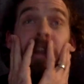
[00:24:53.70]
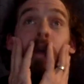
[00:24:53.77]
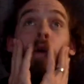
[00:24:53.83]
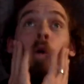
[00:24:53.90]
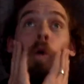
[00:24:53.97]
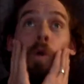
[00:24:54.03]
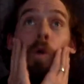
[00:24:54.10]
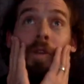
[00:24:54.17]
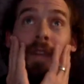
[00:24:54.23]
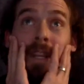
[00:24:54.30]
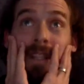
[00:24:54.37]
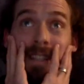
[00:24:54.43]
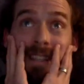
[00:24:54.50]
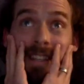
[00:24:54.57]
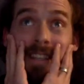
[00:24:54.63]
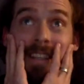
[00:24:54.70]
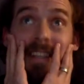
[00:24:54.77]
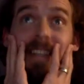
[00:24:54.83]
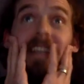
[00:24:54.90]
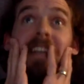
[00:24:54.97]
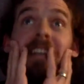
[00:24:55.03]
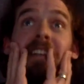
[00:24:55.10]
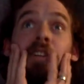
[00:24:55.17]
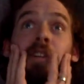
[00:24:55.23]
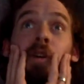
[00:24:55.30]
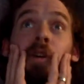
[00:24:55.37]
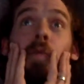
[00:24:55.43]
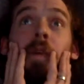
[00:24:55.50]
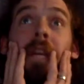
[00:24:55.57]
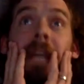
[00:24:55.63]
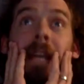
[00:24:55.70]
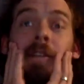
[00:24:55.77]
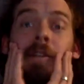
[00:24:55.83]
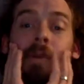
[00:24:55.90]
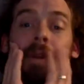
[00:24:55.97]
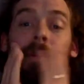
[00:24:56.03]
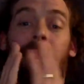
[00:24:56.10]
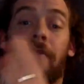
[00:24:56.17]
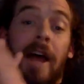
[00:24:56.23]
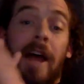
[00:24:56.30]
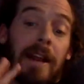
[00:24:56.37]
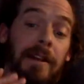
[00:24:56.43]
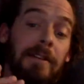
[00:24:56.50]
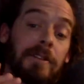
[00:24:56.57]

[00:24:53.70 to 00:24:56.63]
hold it until we get to an event.